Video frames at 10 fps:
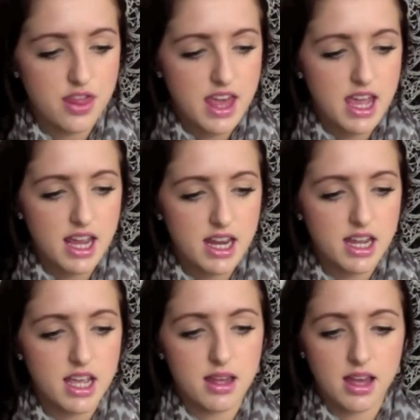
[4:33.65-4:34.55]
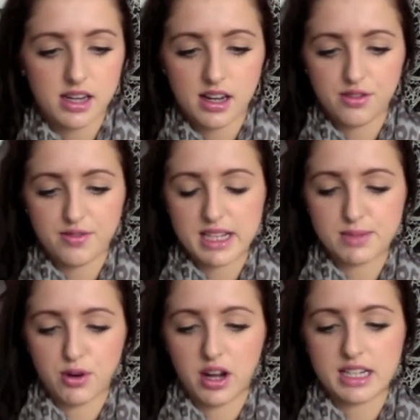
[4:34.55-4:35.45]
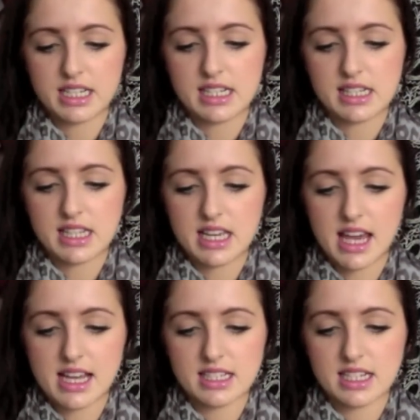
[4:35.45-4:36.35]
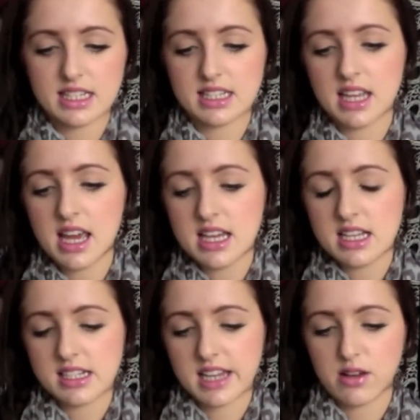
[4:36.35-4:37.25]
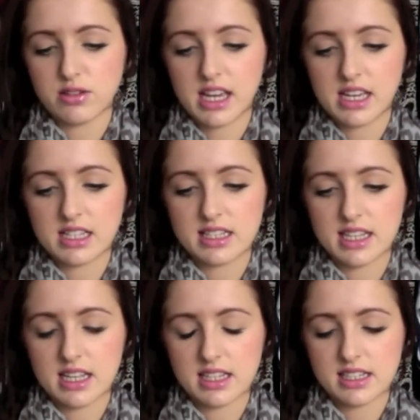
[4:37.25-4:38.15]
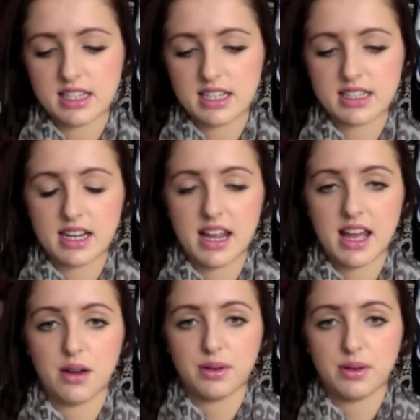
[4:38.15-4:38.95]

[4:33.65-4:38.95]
Then another face product is the Essence Stay All Day Concealer 16-Hour